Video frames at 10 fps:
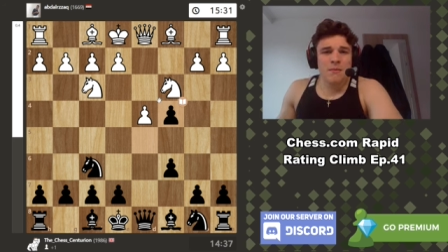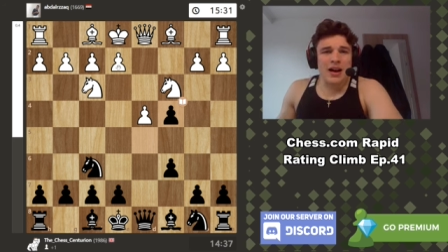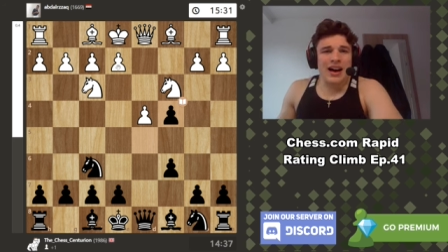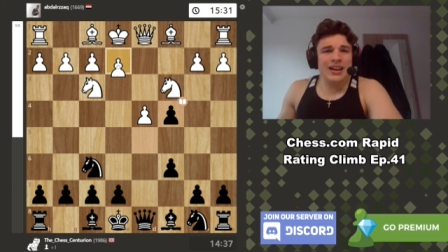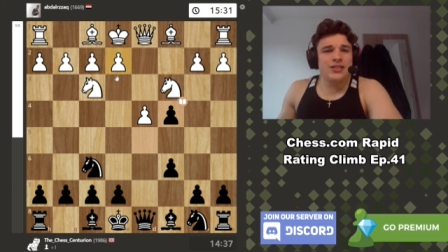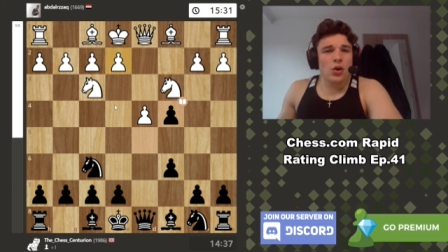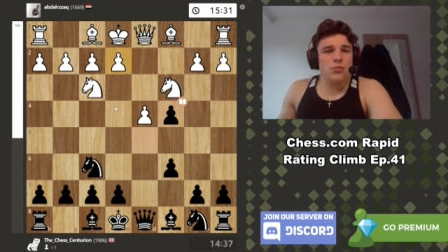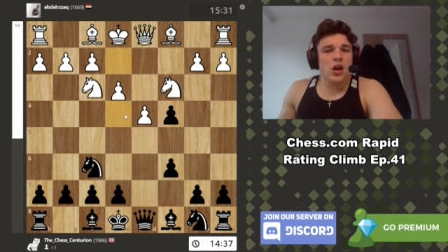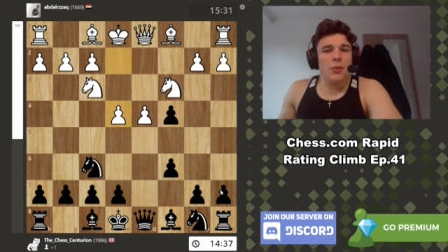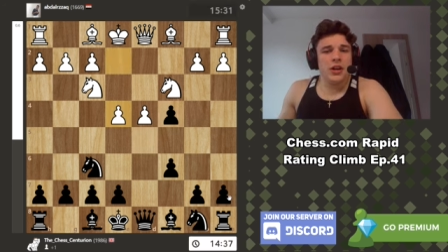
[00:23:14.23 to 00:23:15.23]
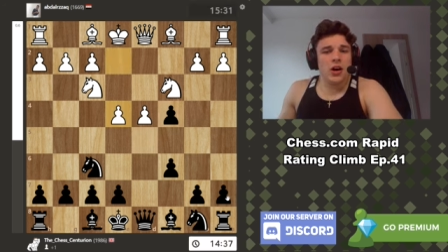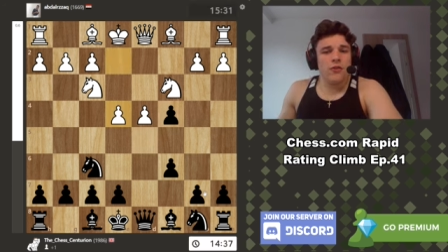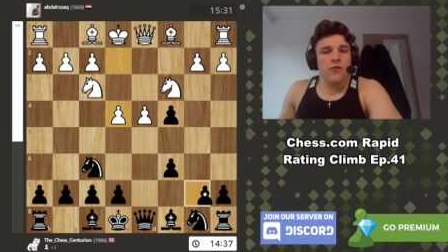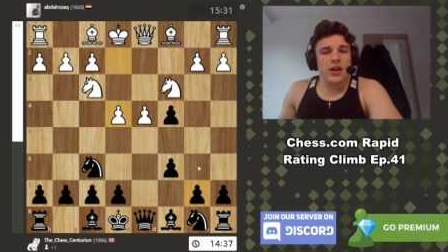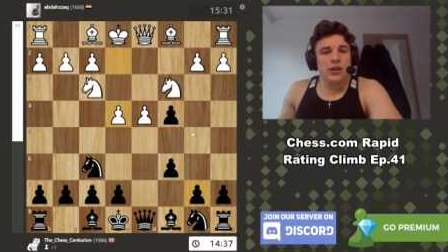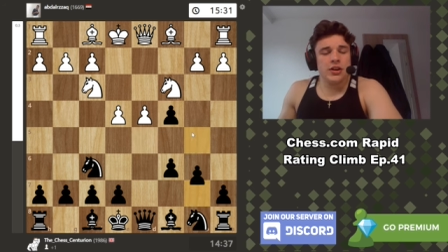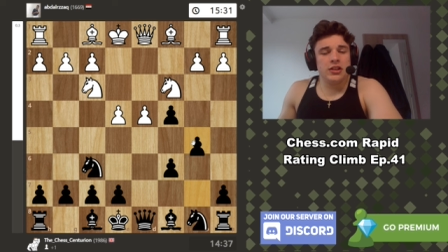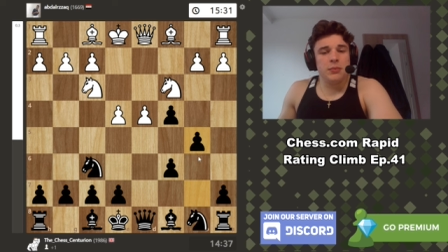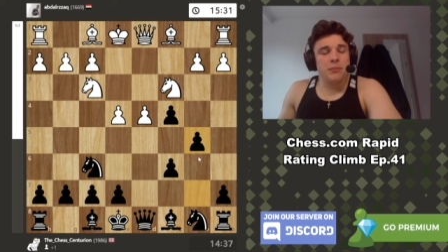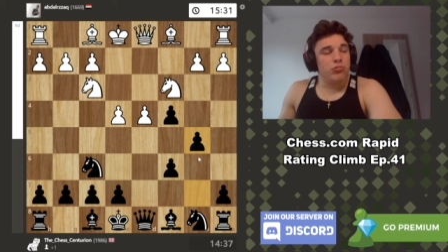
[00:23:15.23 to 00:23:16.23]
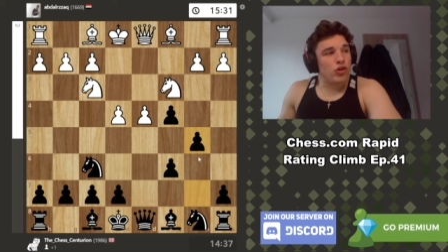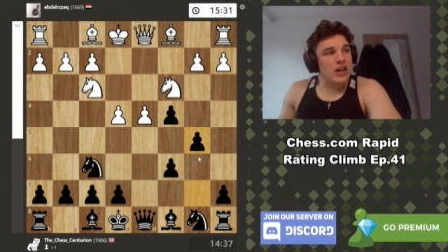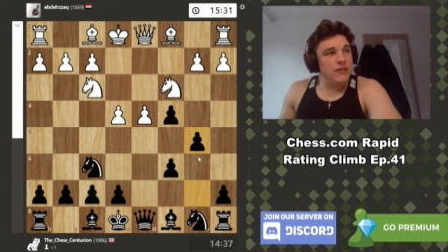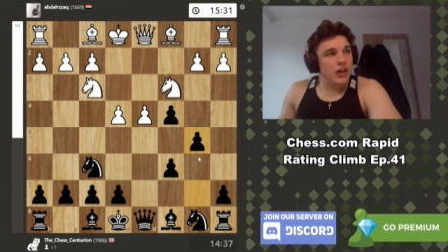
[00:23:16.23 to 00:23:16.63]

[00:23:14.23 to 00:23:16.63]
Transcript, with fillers: I don't know enough theory to be brave